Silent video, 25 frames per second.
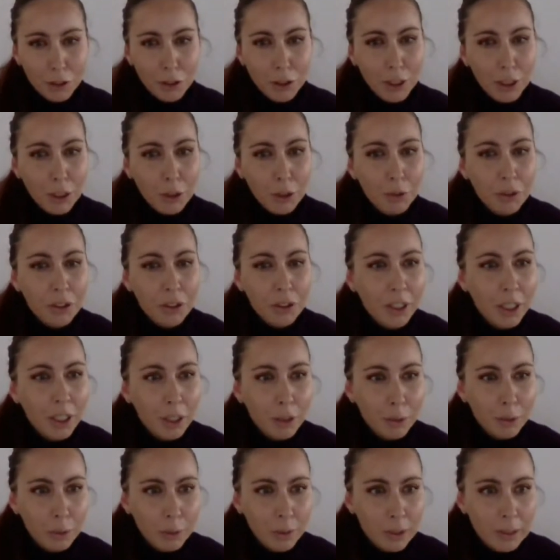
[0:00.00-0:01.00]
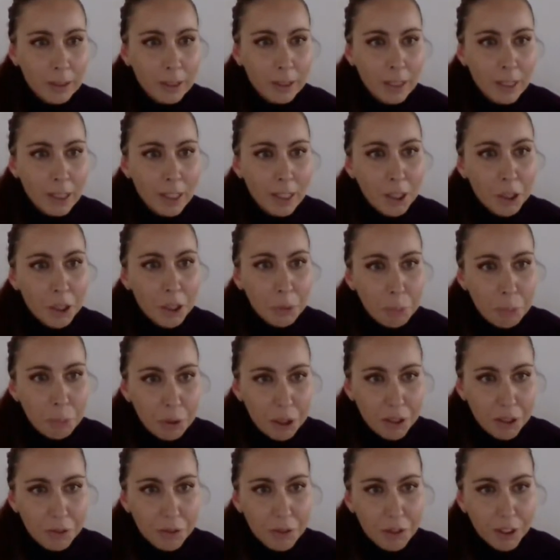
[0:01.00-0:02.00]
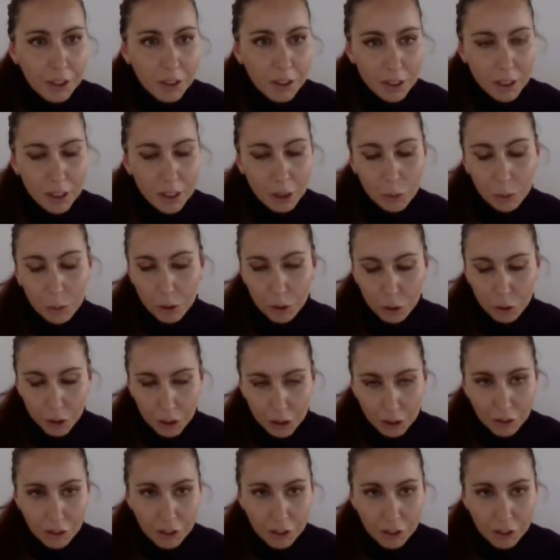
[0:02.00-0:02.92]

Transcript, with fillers: Nations Security Council, briefing the situation